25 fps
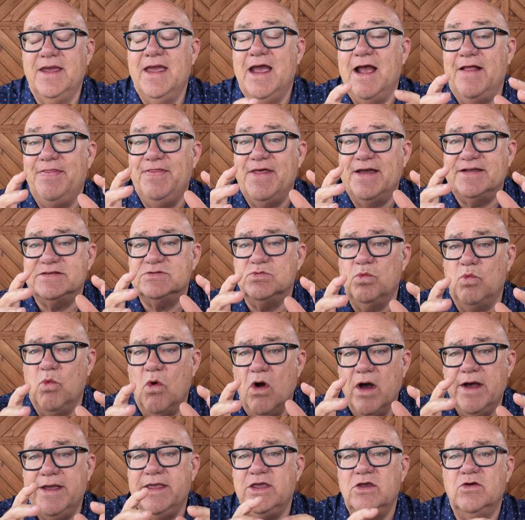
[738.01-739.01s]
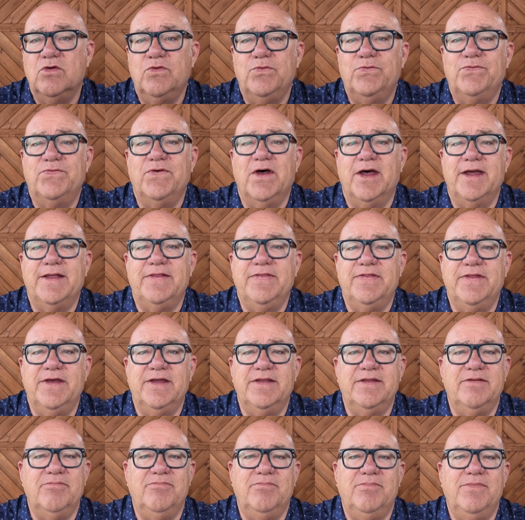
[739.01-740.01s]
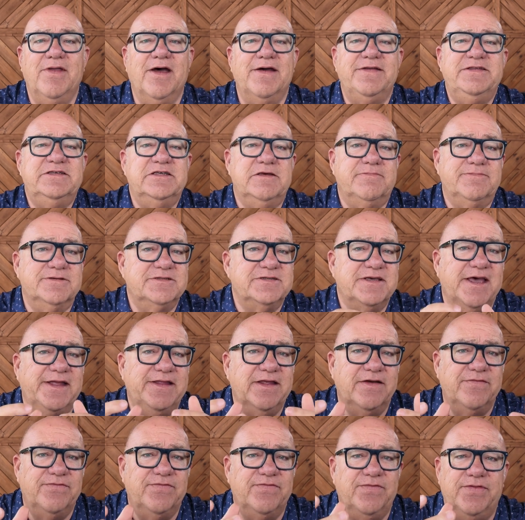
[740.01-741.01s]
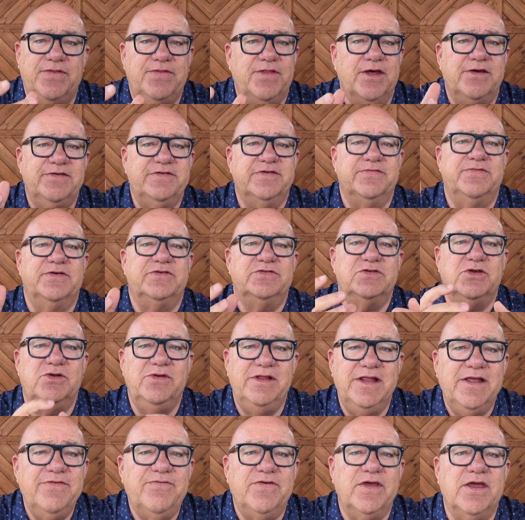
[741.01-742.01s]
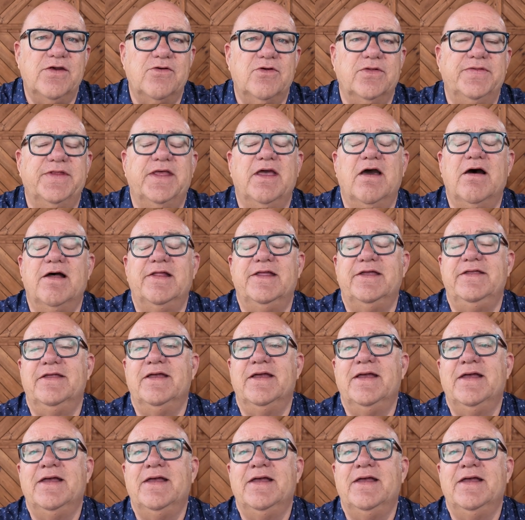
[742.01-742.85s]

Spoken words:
and that's why you'll find that 90% of those of us who live here on the island